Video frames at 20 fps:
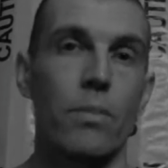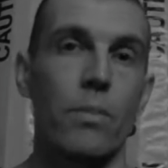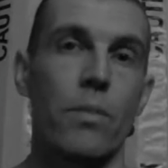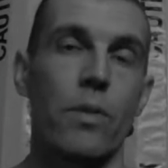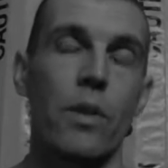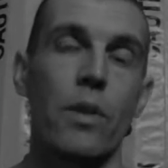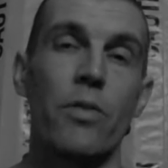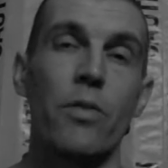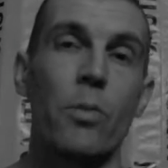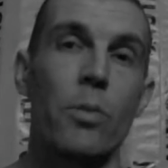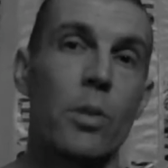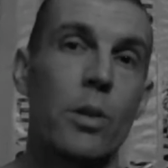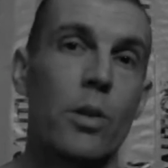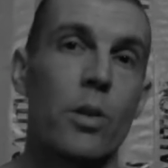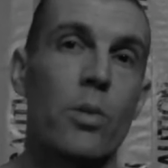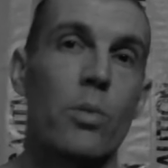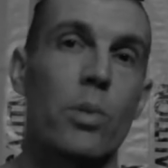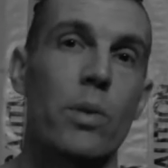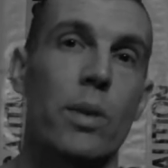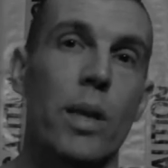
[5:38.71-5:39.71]
Very
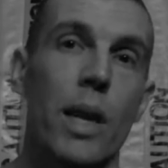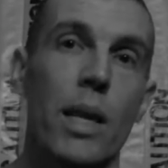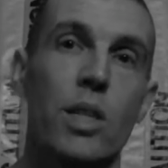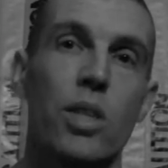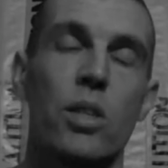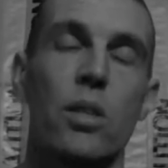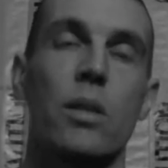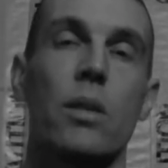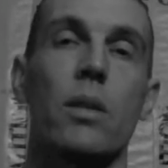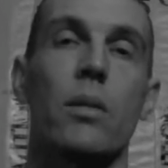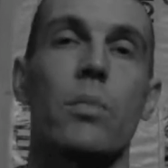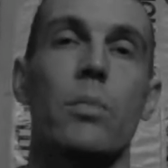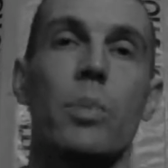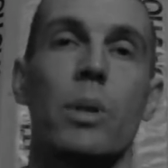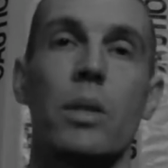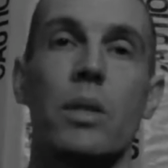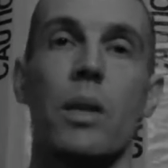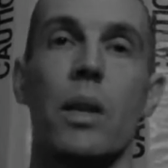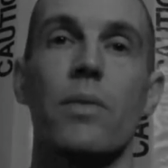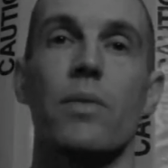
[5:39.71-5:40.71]
familiar with Asia,
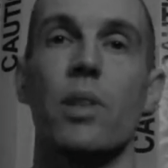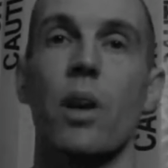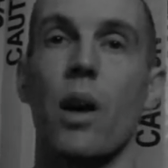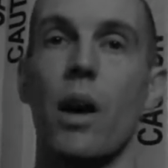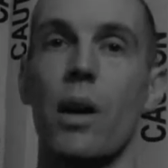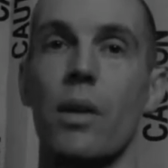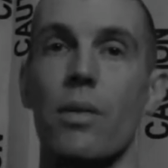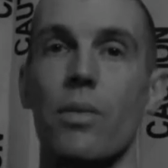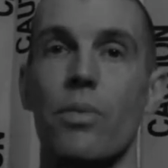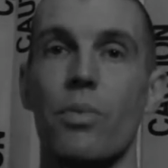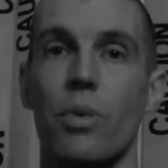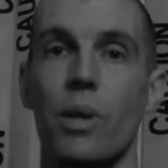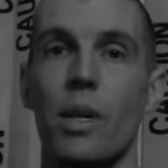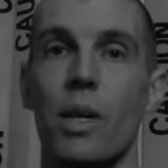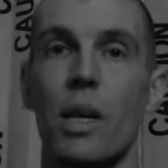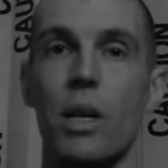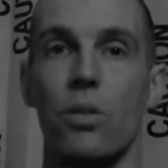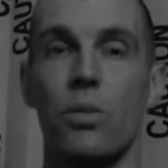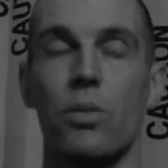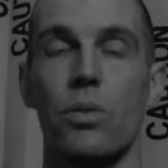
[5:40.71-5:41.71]
as I've taught in three
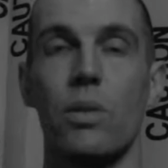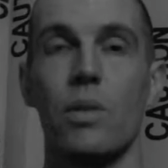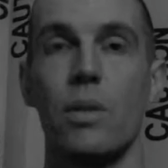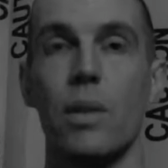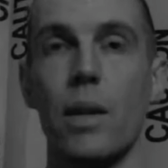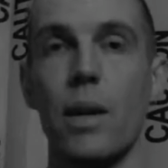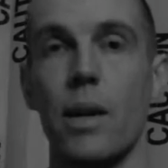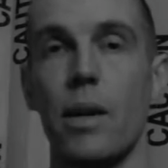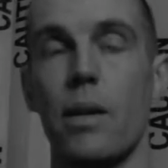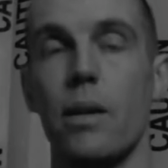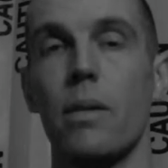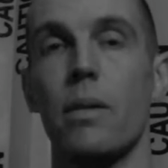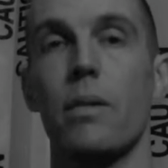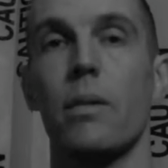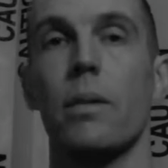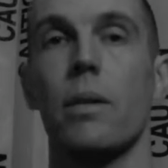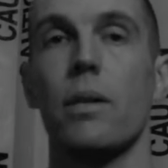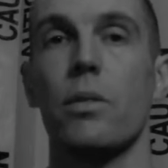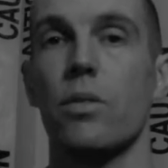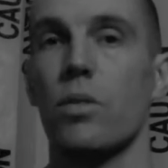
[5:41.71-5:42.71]
countries there.
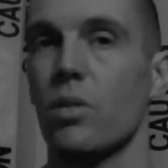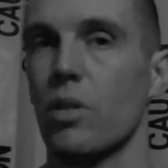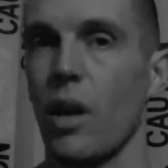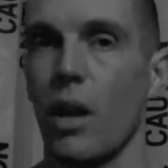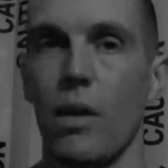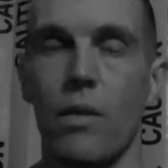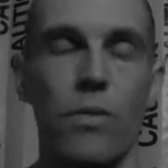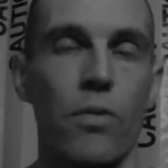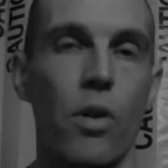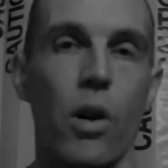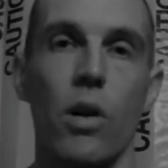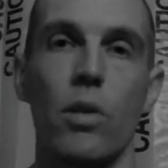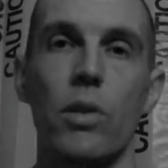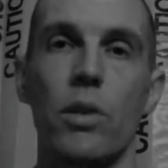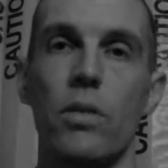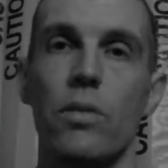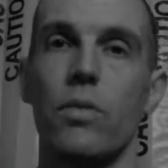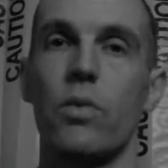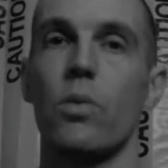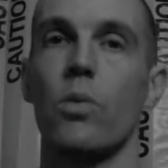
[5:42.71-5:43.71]
We just kind of followed
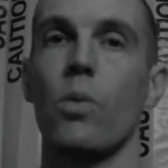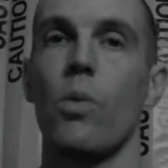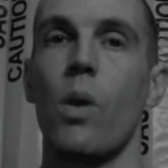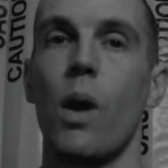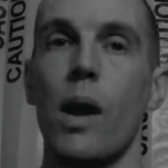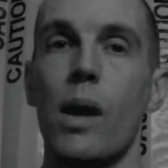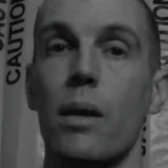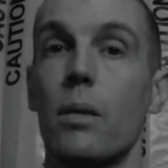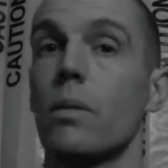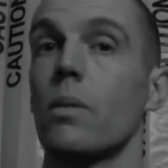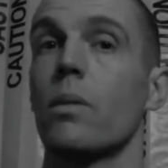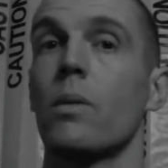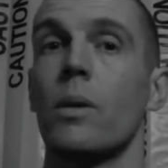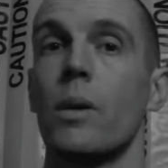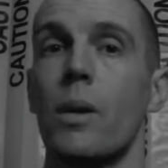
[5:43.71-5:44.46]
it for a while.